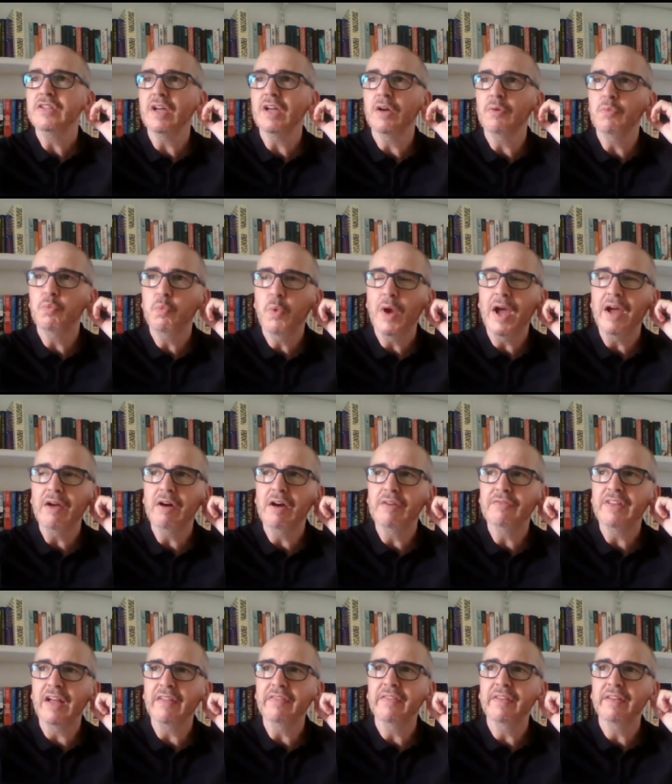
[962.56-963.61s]
so where
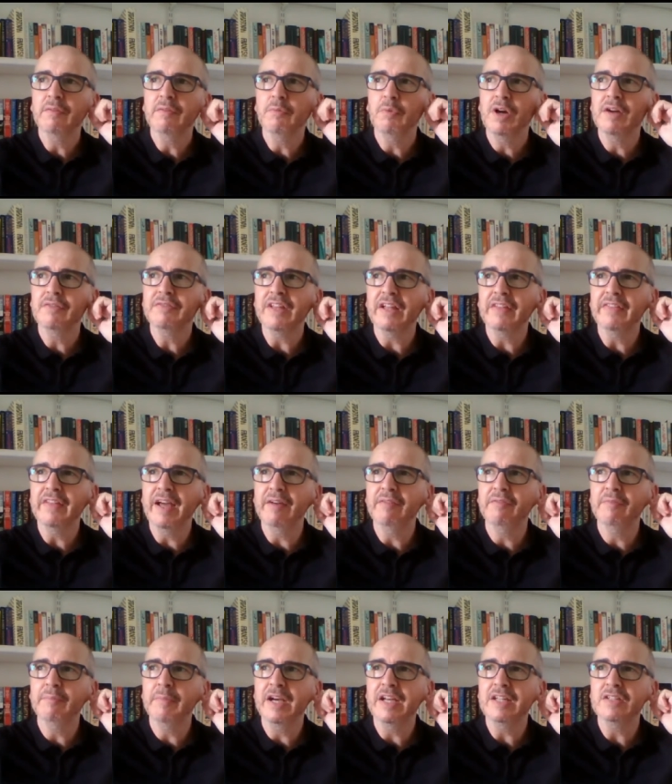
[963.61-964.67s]
I've done where I've done
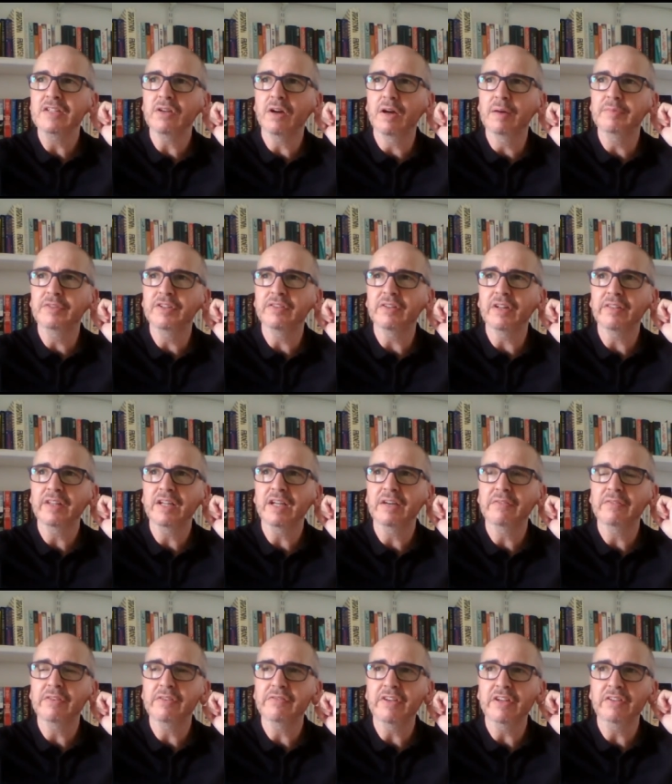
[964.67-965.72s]
that many times is I think
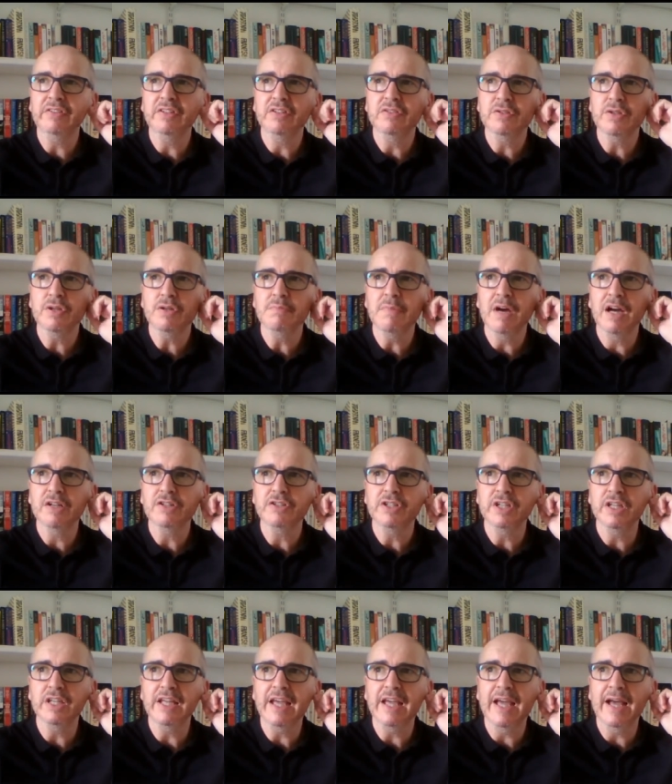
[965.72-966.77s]
I've invested too
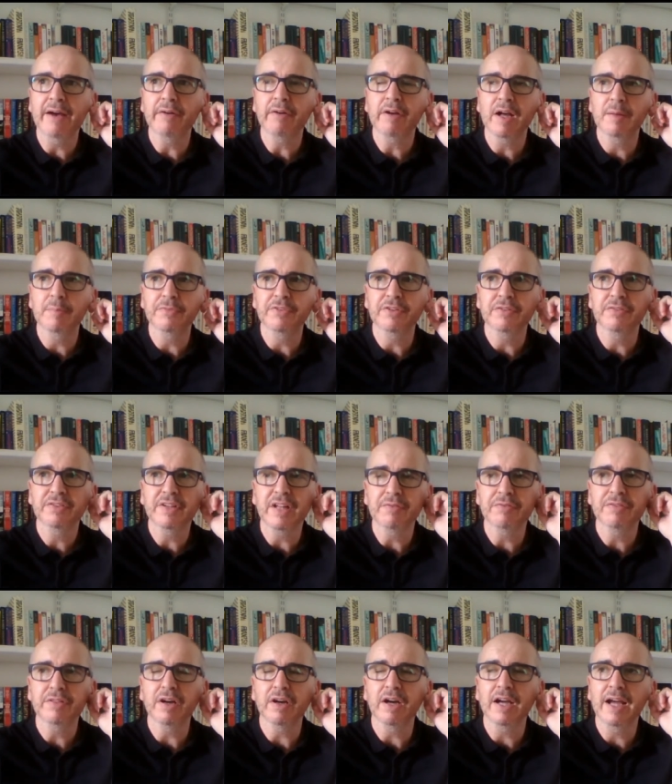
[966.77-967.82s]
much in the outcomes of
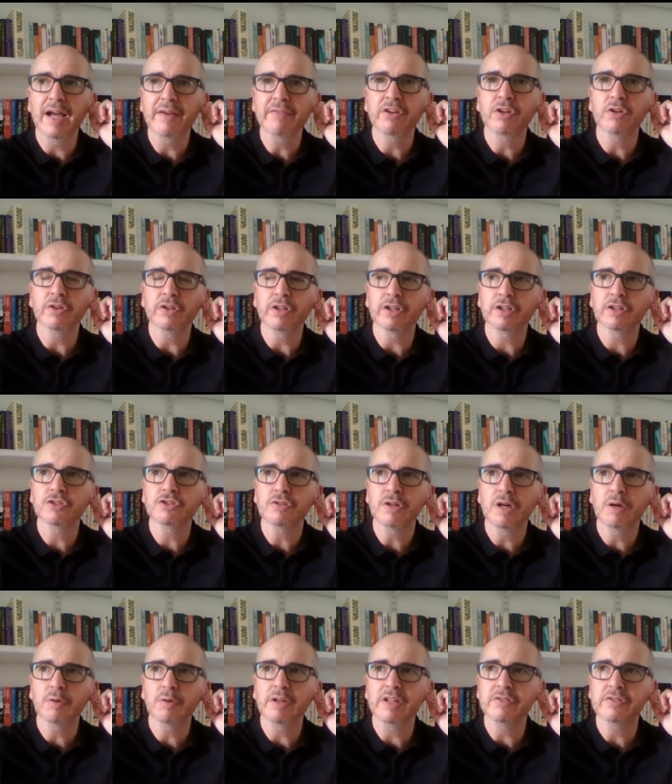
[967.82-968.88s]
stuff that I haven't got the
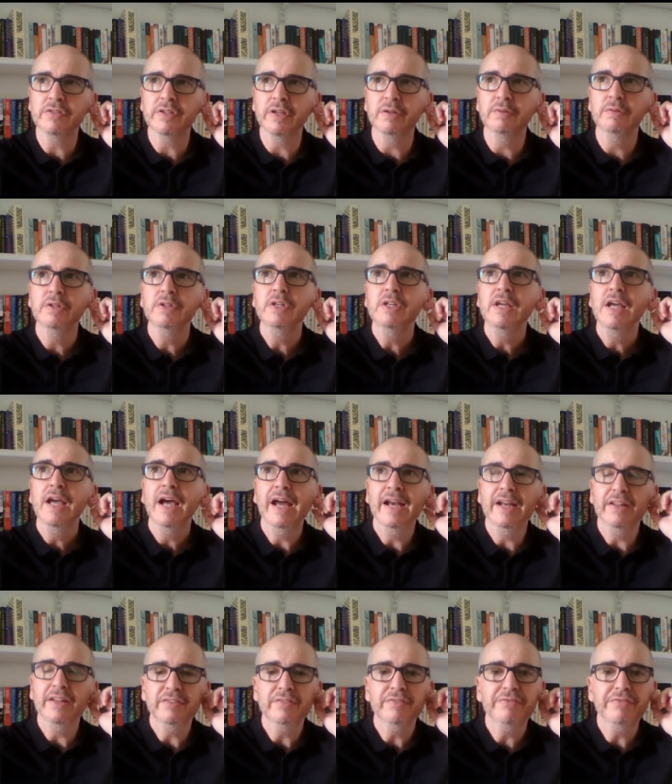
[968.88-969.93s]
control into,
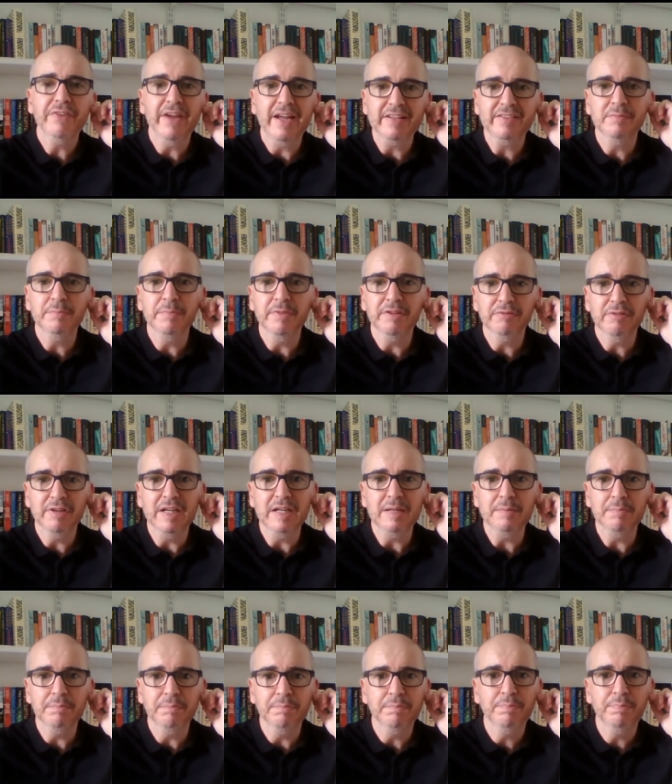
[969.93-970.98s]
and it's affected me
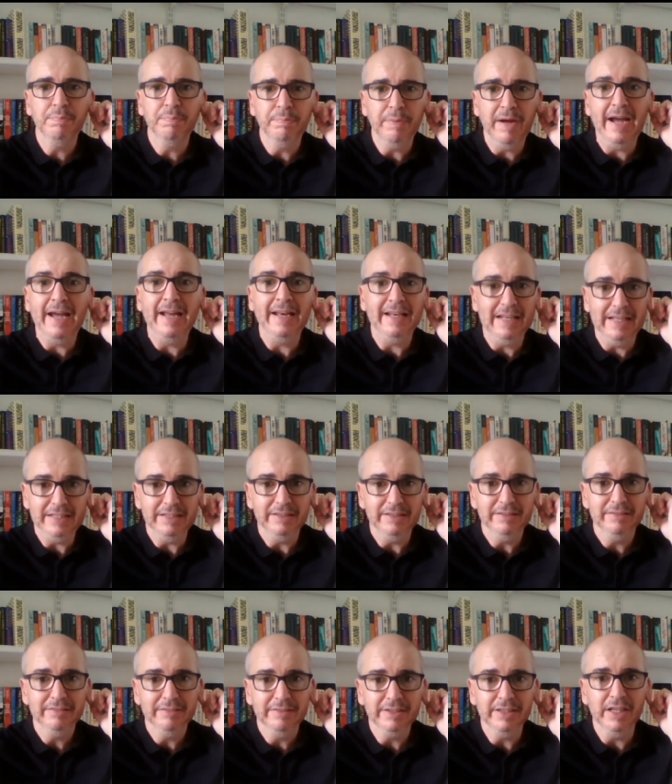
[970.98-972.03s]
really badly.
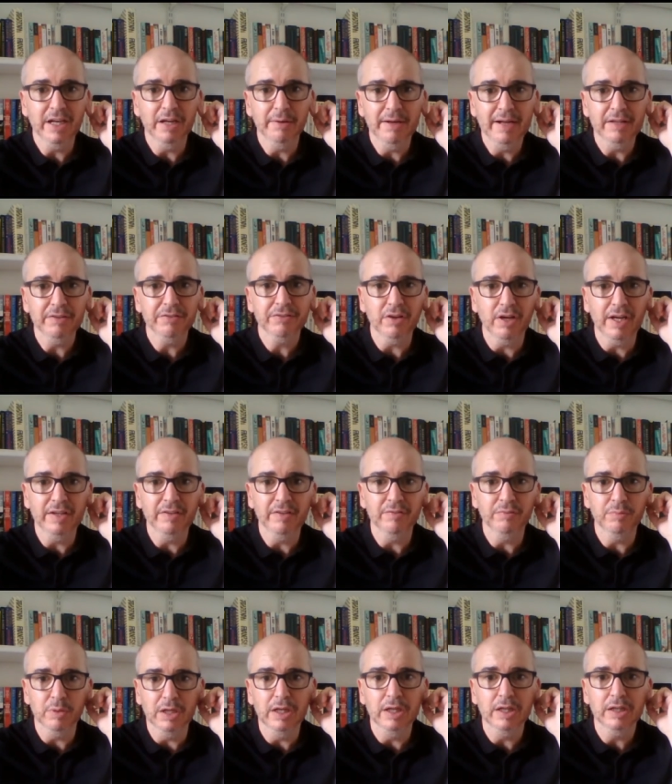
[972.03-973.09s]
You know, outside
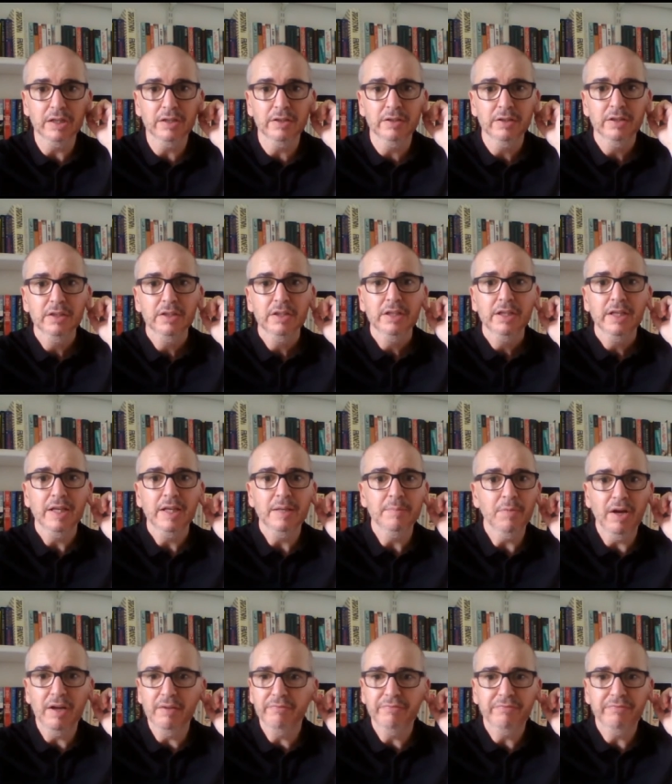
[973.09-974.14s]
of work, in